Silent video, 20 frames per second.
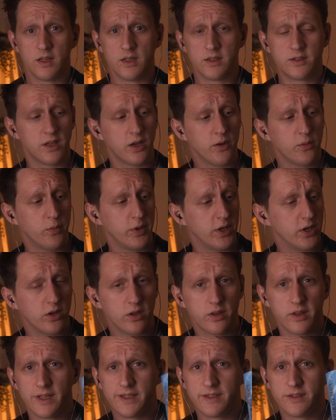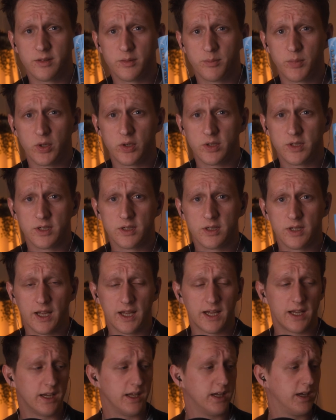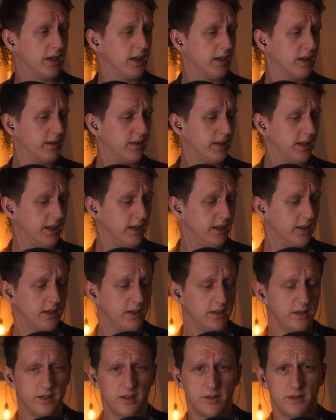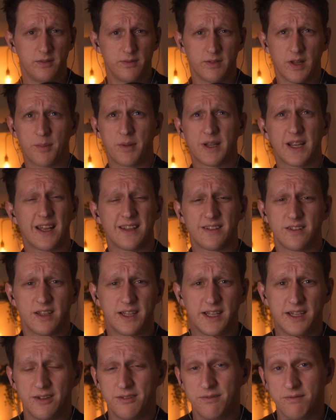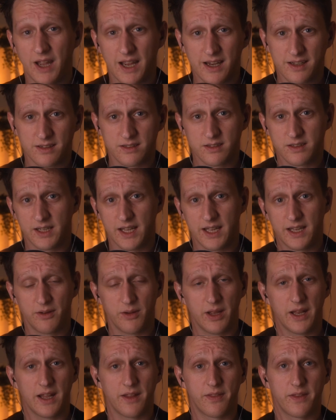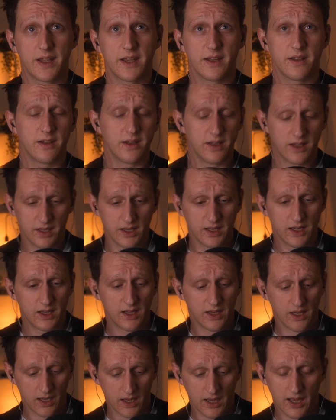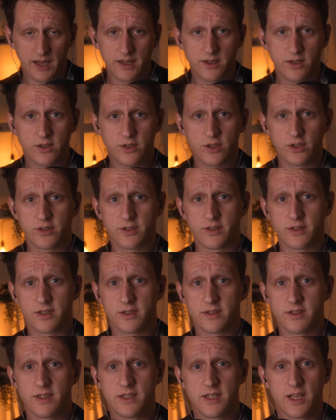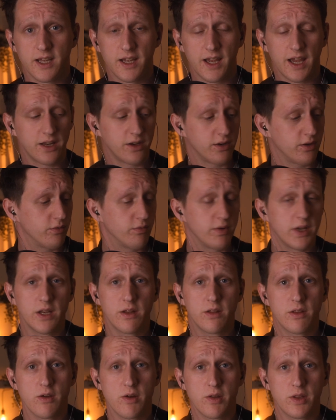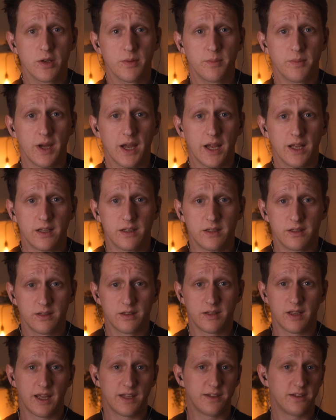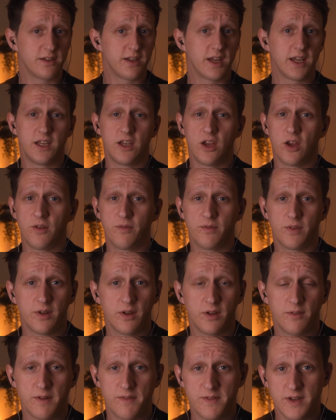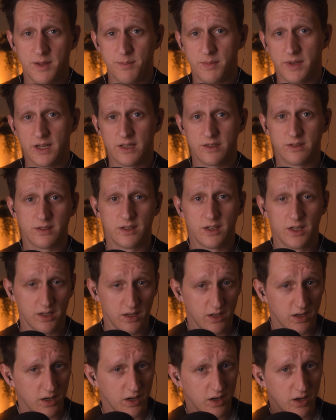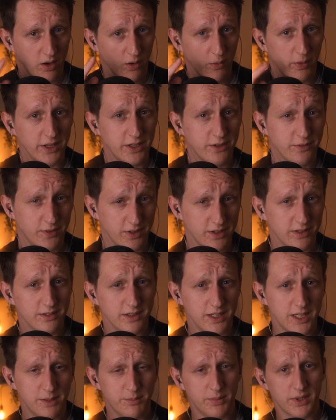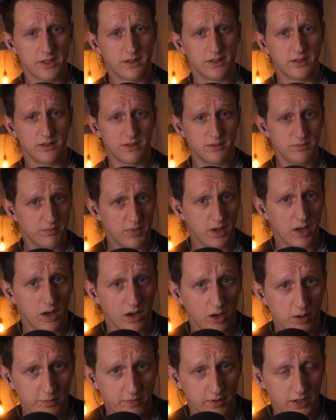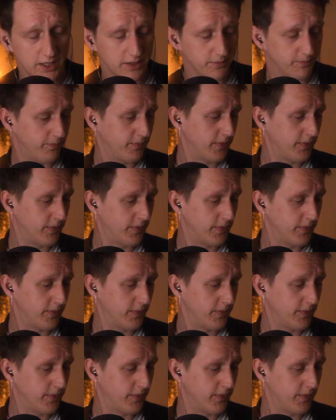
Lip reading: So we got this book, the flabbergasting facts again, and I figured I'd just sit here and read through them and entertain you for 15 minutes while you fall asleep, hopefully.